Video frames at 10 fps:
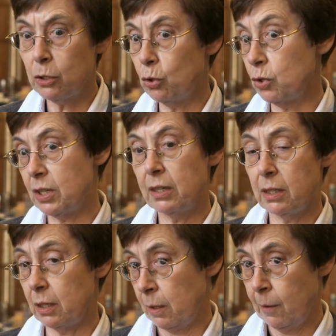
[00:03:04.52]
it also in
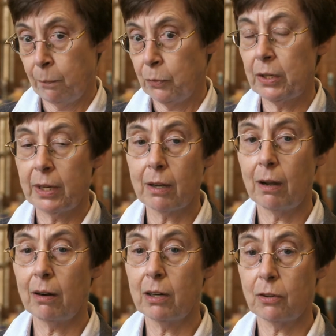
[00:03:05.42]
the, in the
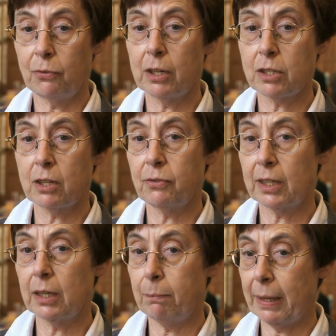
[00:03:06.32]
current
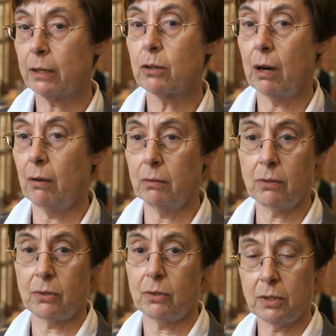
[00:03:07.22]
philosophical
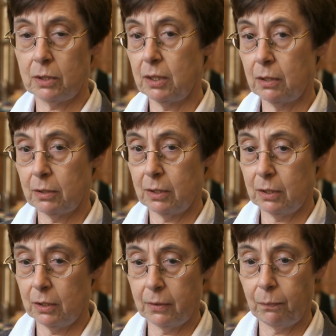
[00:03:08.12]
background, the,
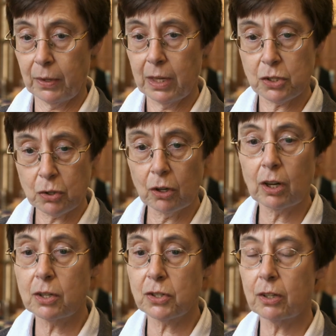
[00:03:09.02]
the
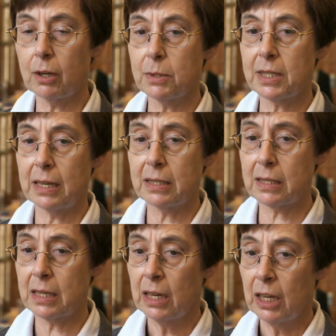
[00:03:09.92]
historical
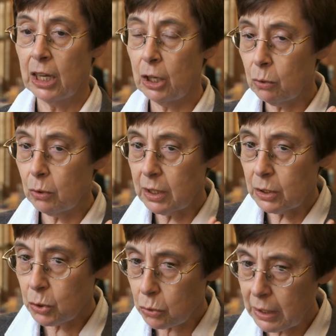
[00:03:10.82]
circumstances, in order
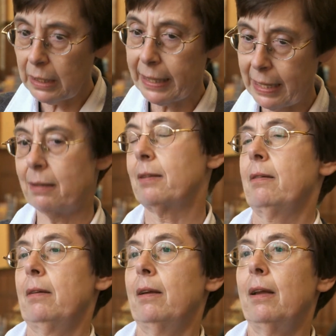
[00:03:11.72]
to really get
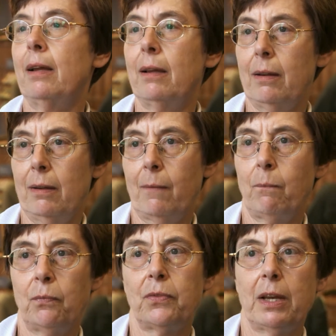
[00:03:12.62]
um,
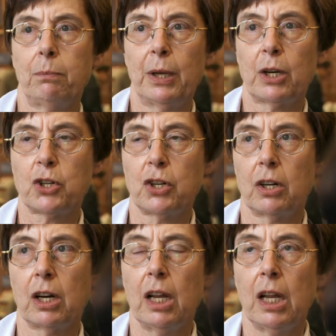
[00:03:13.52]
their
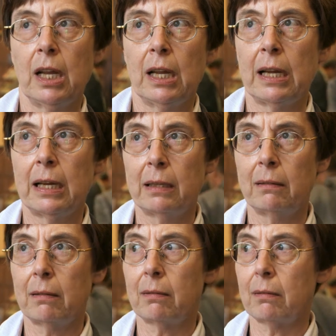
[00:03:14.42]
picture. And